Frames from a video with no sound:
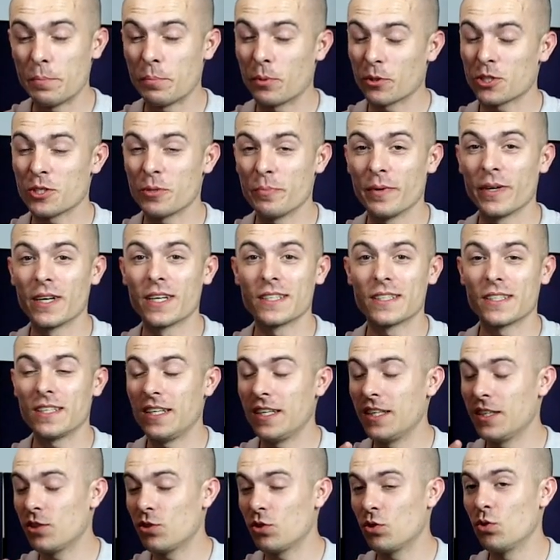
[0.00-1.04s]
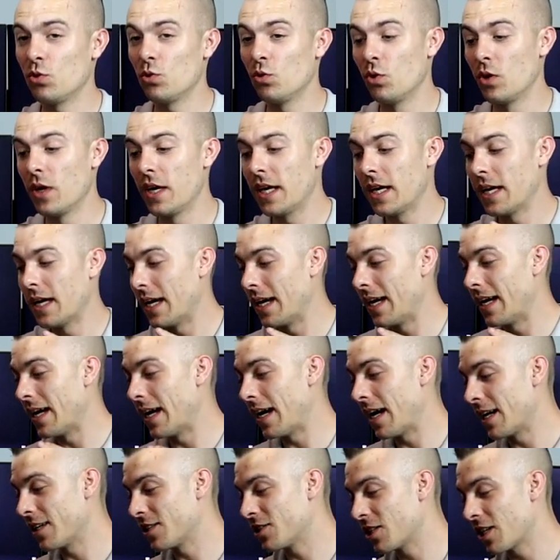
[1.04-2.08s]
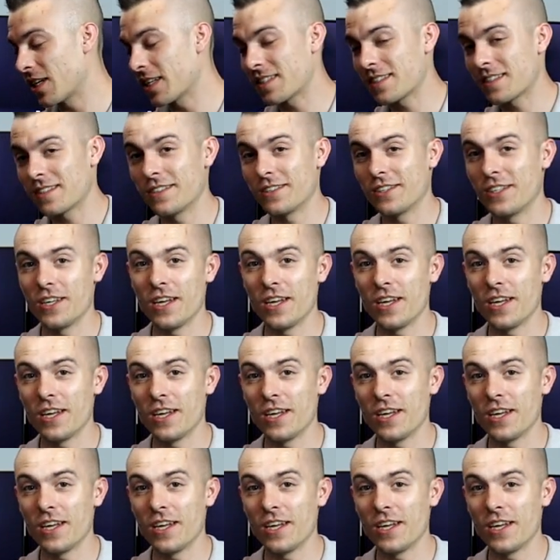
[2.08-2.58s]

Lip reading: possibility to adjust